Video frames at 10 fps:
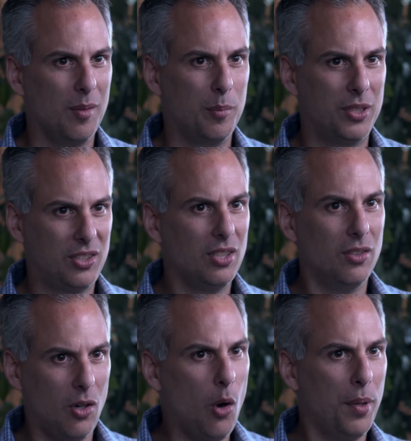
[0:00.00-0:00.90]
but
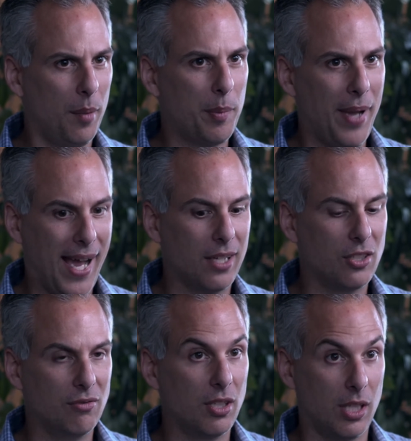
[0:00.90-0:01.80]
still open up the package and look,